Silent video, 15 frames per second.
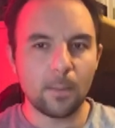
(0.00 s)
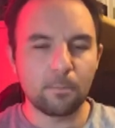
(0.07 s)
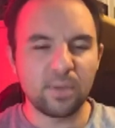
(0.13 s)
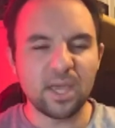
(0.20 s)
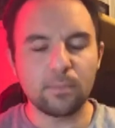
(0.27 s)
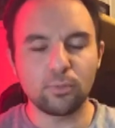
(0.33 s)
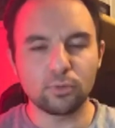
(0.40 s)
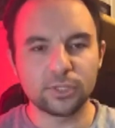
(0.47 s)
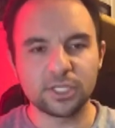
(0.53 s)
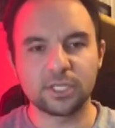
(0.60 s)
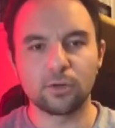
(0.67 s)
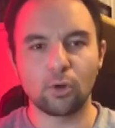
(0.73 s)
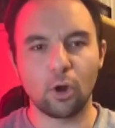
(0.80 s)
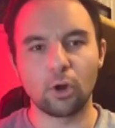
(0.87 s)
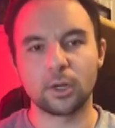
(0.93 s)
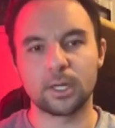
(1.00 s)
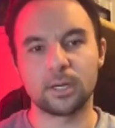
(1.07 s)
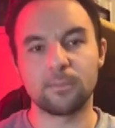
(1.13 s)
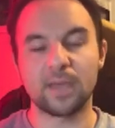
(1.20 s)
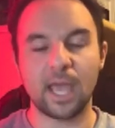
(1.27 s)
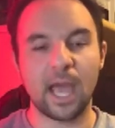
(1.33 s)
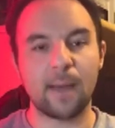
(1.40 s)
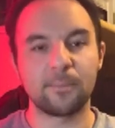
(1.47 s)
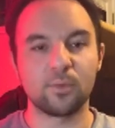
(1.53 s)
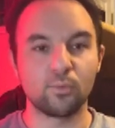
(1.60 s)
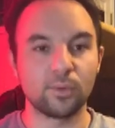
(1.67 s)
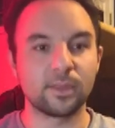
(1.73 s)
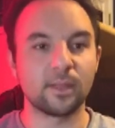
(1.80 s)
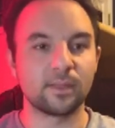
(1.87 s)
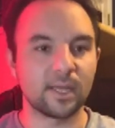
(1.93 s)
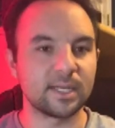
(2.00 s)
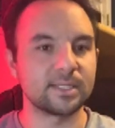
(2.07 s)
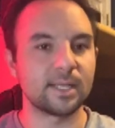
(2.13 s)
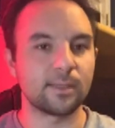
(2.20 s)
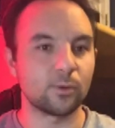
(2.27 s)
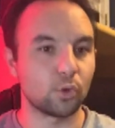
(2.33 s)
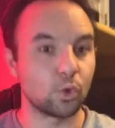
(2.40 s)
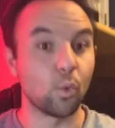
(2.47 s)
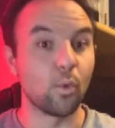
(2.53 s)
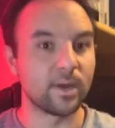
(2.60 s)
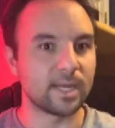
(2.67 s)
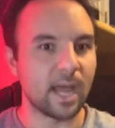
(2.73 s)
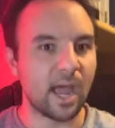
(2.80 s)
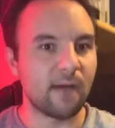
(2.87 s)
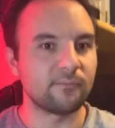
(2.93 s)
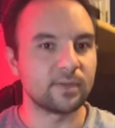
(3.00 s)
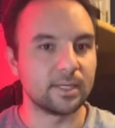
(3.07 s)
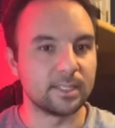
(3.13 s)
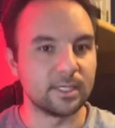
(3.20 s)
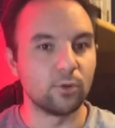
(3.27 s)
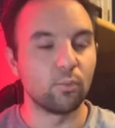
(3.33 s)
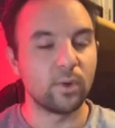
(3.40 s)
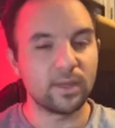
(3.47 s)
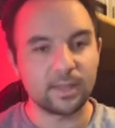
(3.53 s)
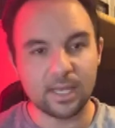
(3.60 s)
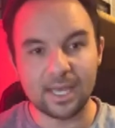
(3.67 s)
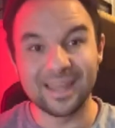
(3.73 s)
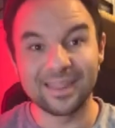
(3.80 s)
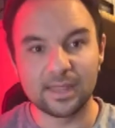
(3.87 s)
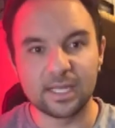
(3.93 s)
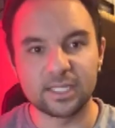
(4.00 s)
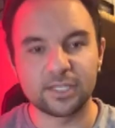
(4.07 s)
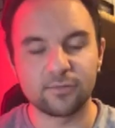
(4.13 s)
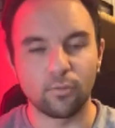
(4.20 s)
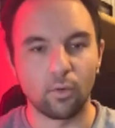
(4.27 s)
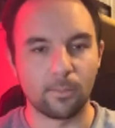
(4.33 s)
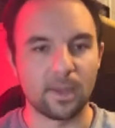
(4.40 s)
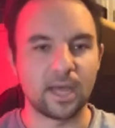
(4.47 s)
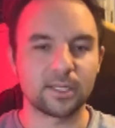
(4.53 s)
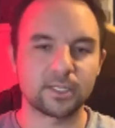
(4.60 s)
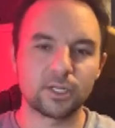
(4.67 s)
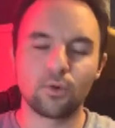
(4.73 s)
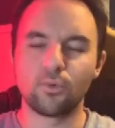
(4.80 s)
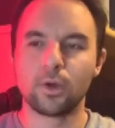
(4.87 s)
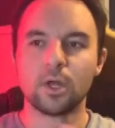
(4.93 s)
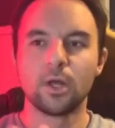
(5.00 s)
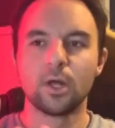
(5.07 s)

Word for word: people still aren't going to be happy with the things that they're going to have to deal with in this format. So